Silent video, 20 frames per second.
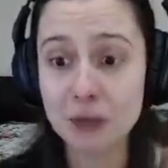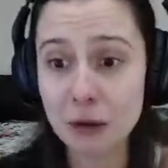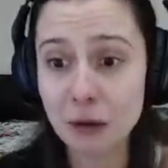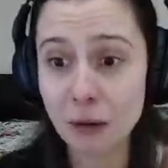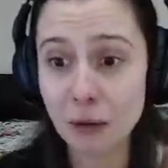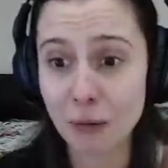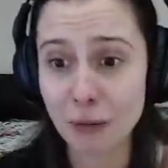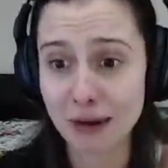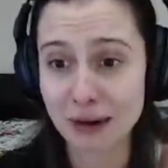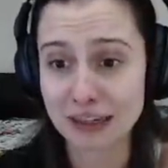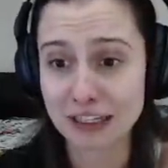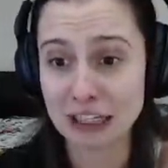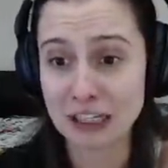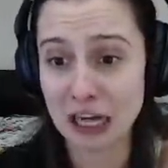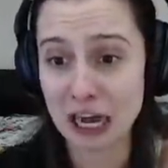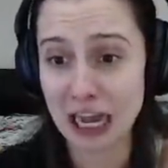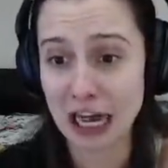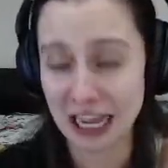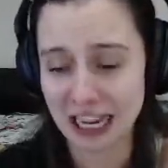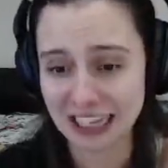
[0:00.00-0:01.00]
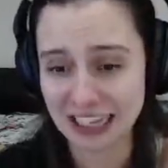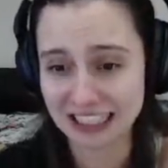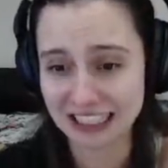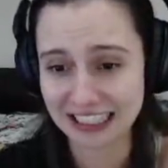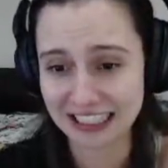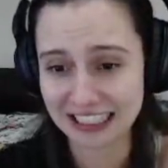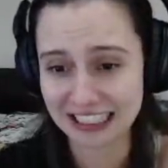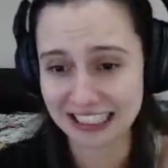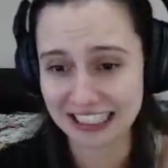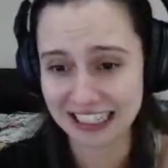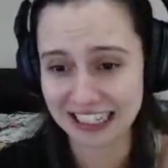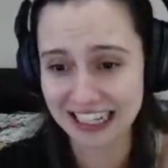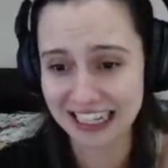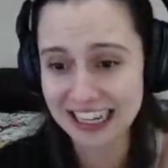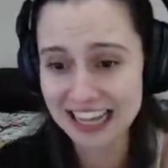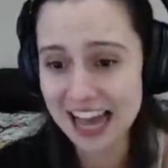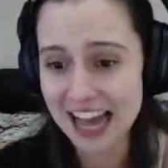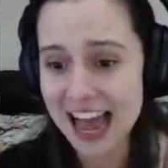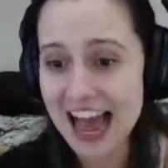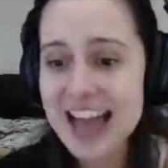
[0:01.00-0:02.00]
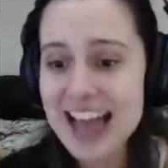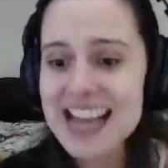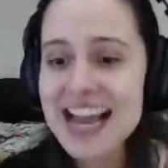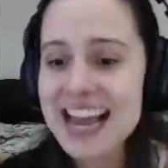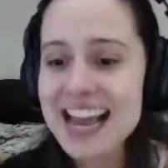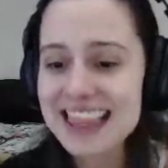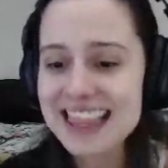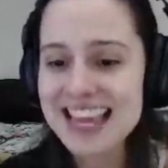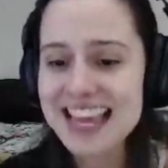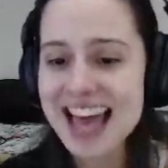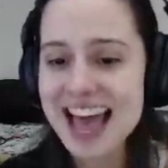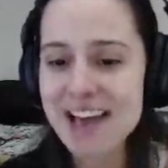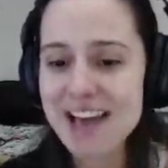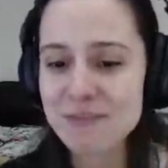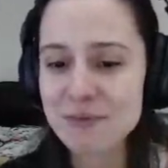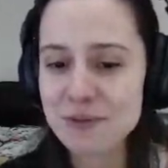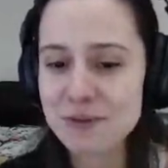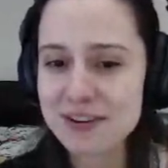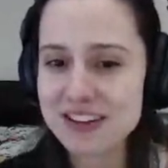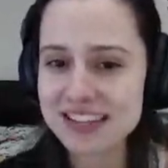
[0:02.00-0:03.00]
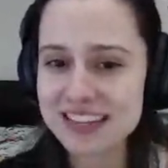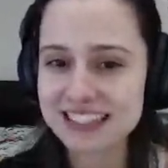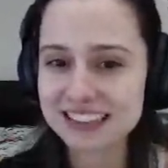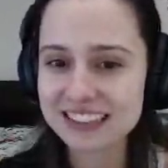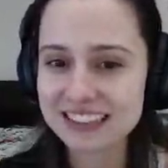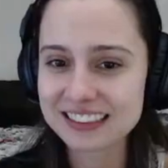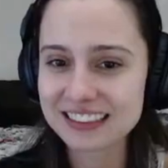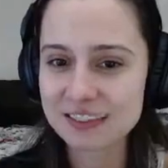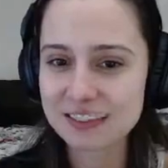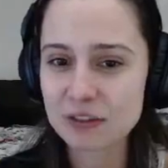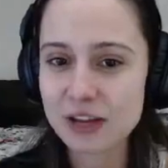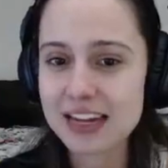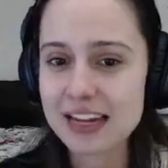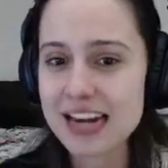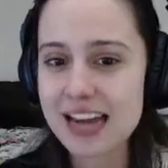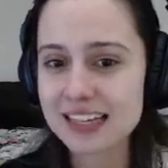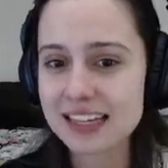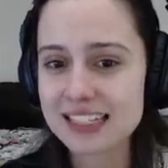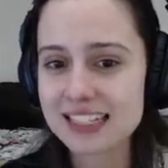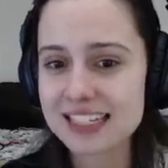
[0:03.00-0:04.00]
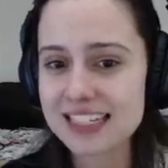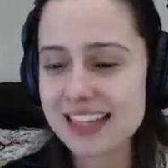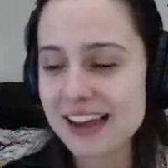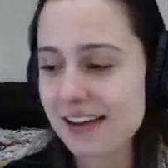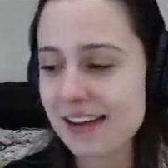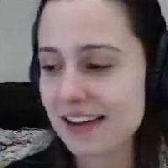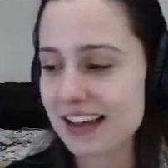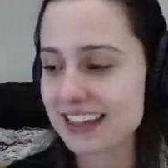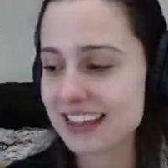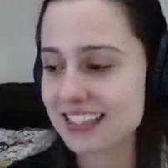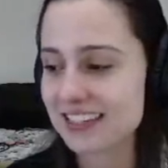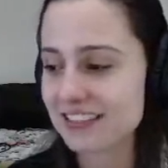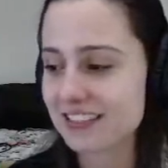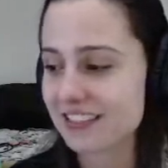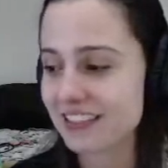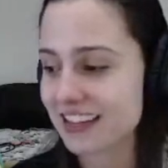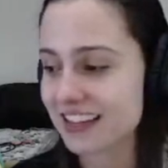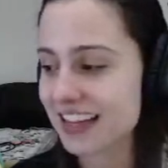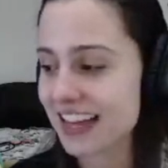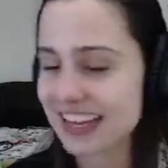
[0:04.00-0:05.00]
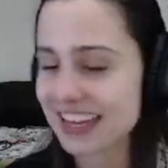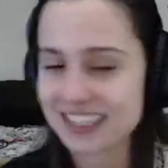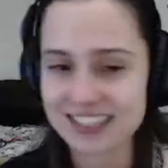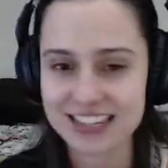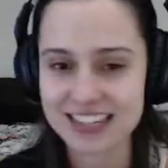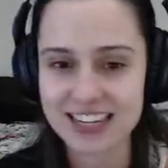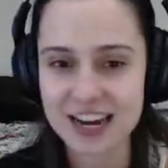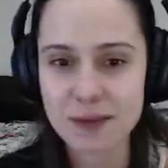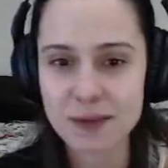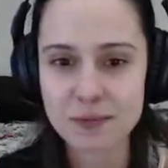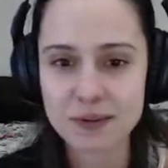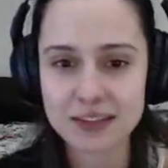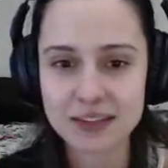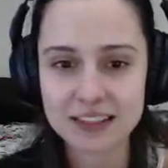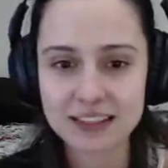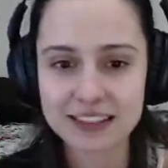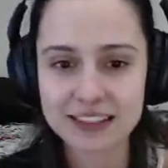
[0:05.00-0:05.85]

Oh, my God. I got the hardwood. Well, I knocked it down. I still don't think I can chop it.